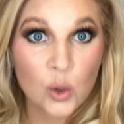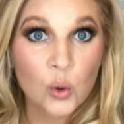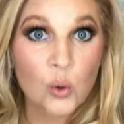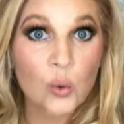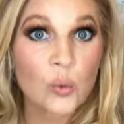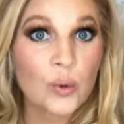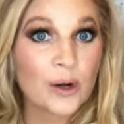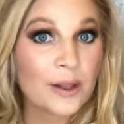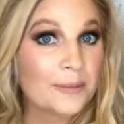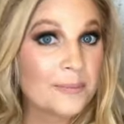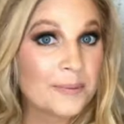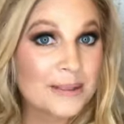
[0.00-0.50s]

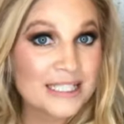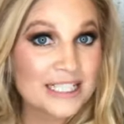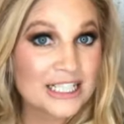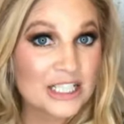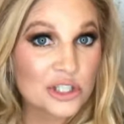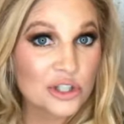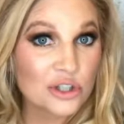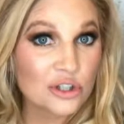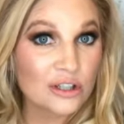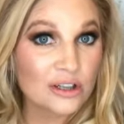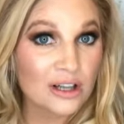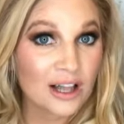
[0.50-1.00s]
with
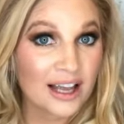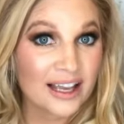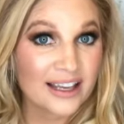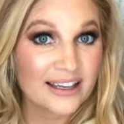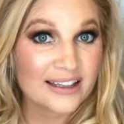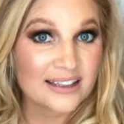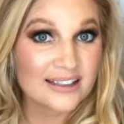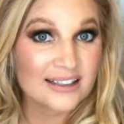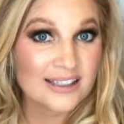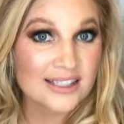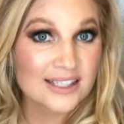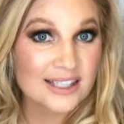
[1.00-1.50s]
potential
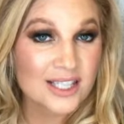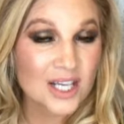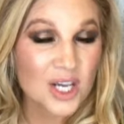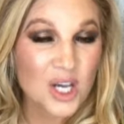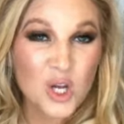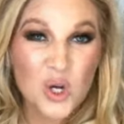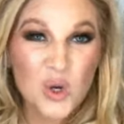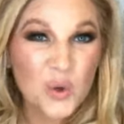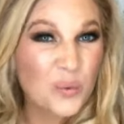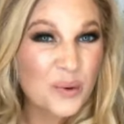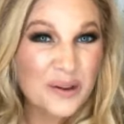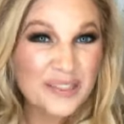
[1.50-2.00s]
clients
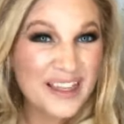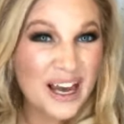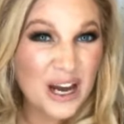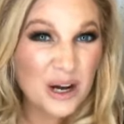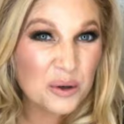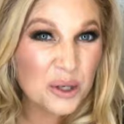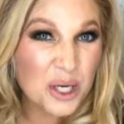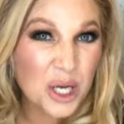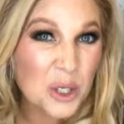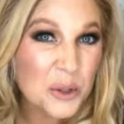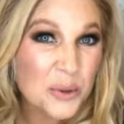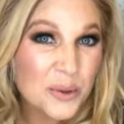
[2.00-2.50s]

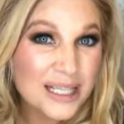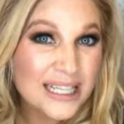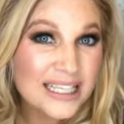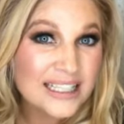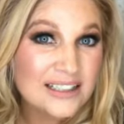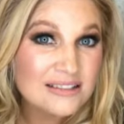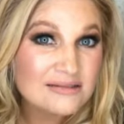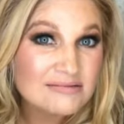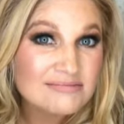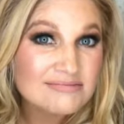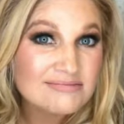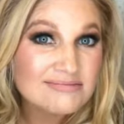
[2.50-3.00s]
without coding.